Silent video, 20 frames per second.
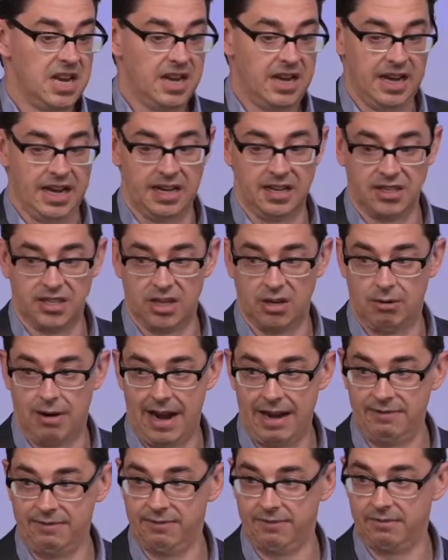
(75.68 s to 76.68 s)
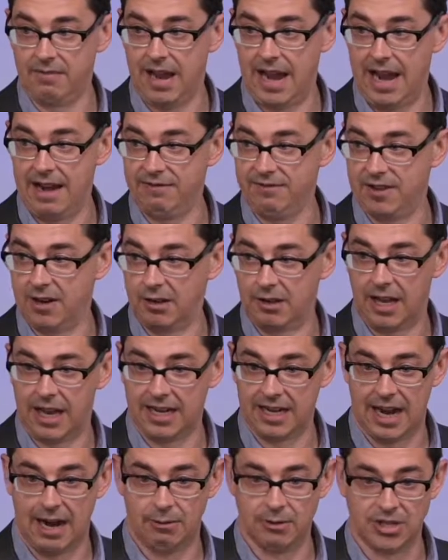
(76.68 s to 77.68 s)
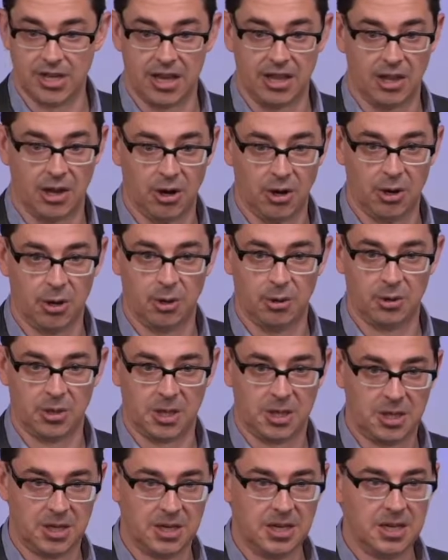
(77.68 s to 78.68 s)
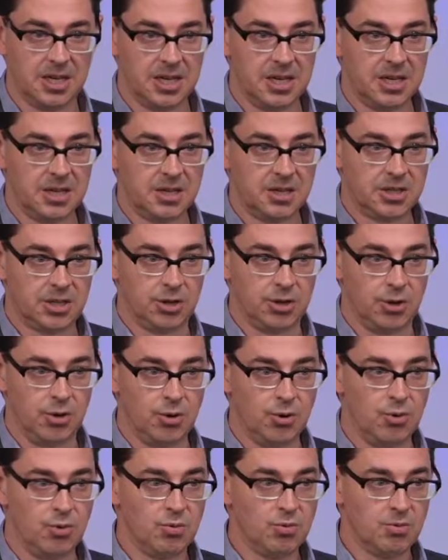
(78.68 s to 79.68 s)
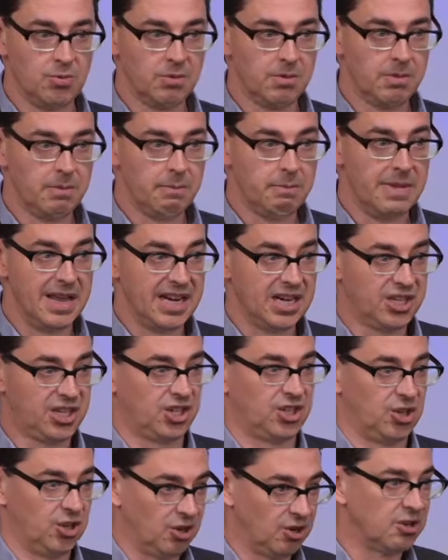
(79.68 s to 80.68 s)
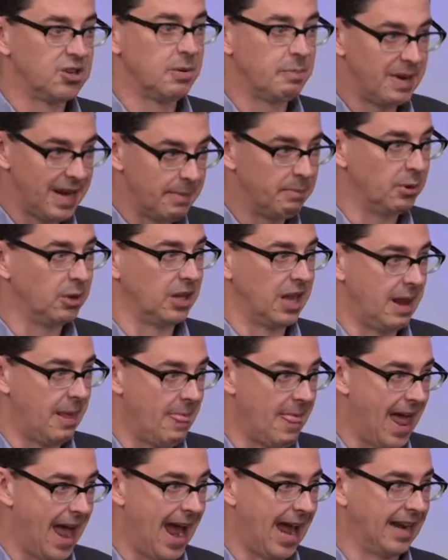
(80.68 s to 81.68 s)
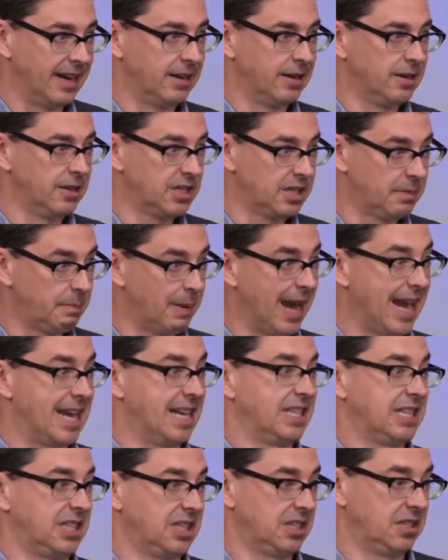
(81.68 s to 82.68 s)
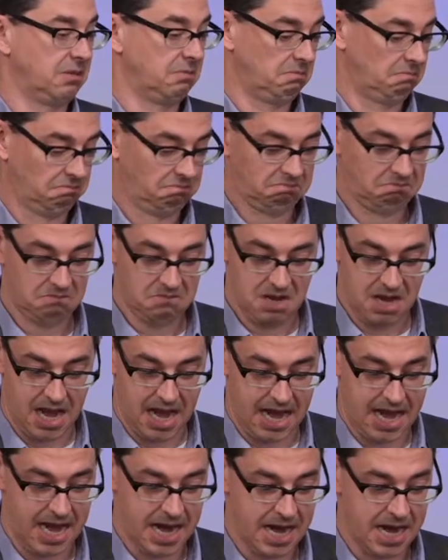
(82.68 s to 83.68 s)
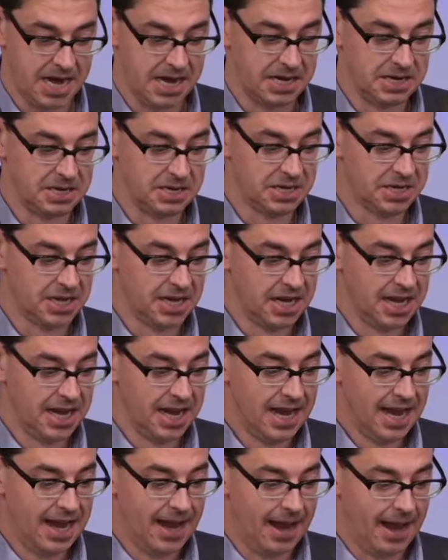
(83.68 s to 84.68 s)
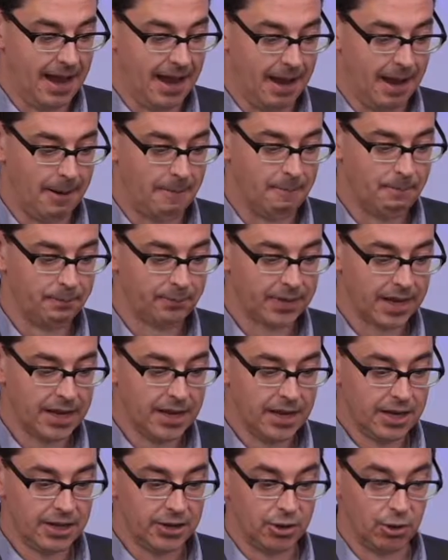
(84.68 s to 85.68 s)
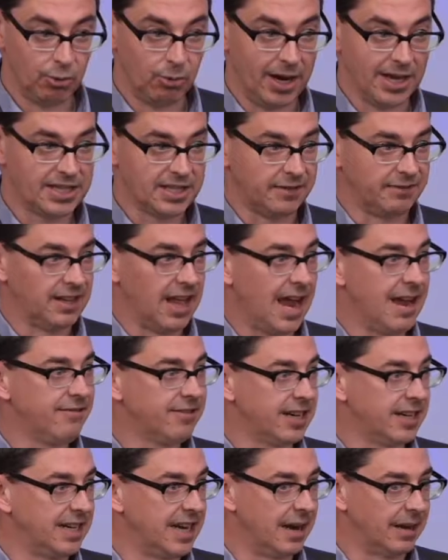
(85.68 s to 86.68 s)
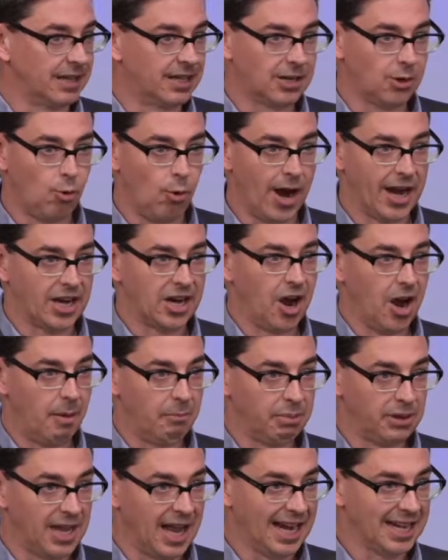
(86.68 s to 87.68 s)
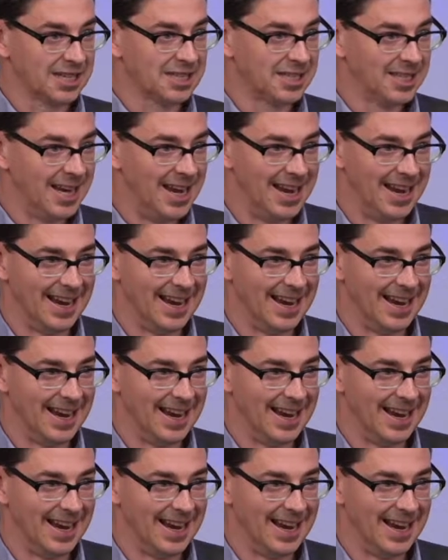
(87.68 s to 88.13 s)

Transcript: And so I felt like I was on the earth to minister to people in that space. And the rest of life can get quite complex.